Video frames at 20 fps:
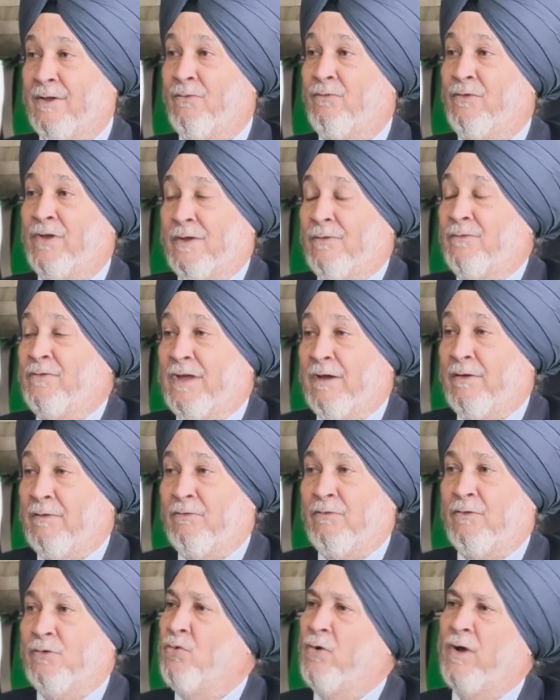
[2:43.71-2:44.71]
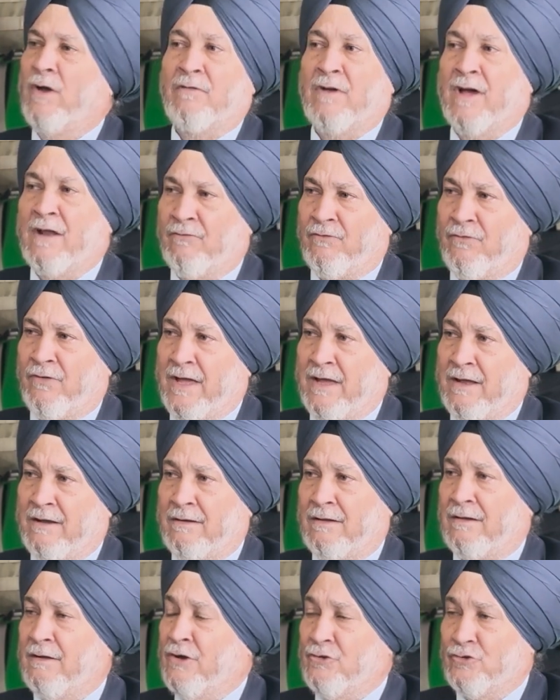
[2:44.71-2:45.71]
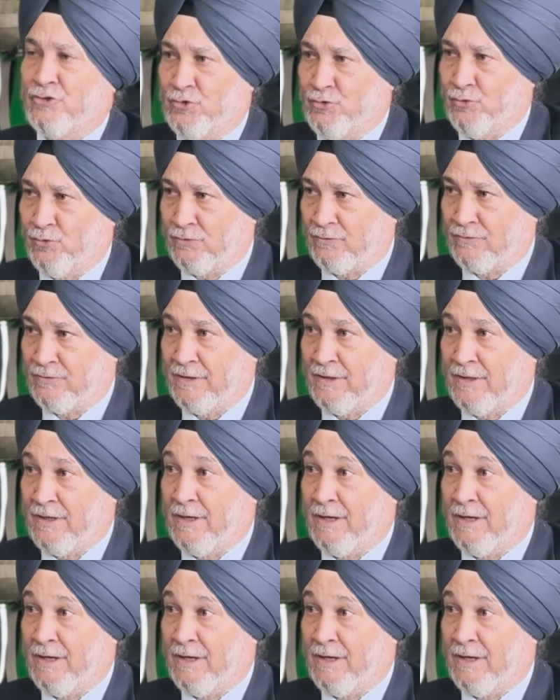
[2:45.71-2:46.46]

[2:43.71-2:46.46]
Whether you have gunfire, gun shoots,